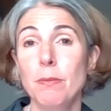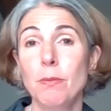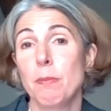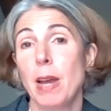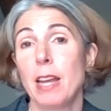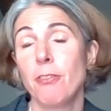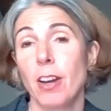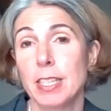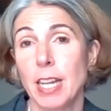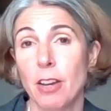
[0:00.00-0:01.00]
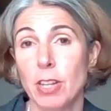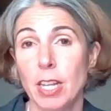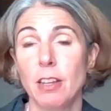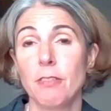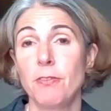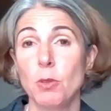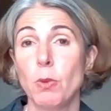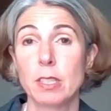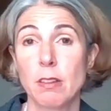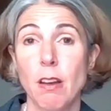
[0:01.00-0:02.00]
We may find out in a few
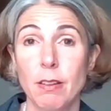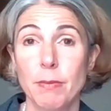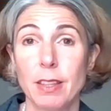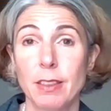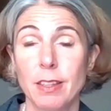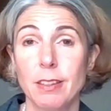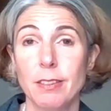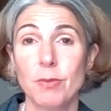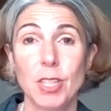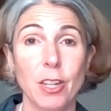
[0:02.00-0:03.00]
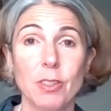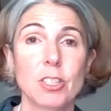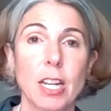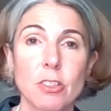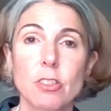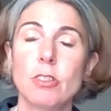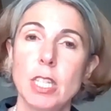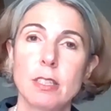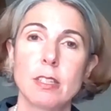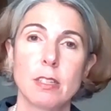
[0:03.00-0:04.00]
weeks' time that the Chancellor
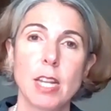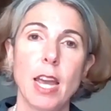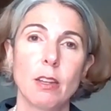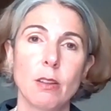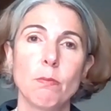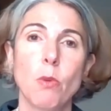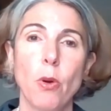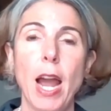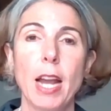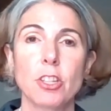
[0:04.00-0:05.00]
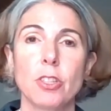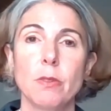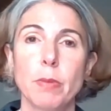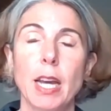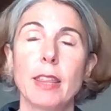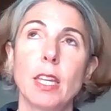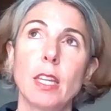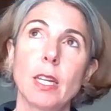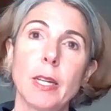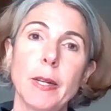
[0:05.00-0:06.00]
needs to take more action. But I
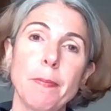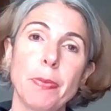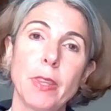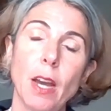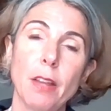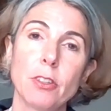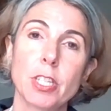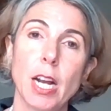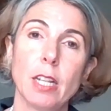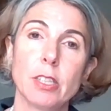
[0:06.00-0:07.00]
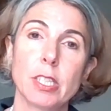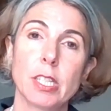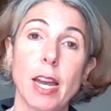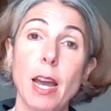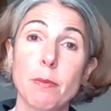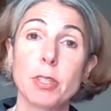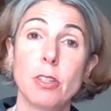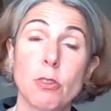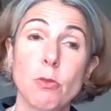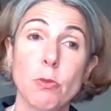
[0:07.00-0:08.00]
think the other challenge is, I
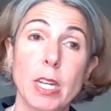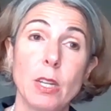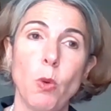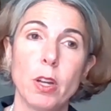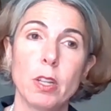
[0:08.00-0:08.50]
absolutely agree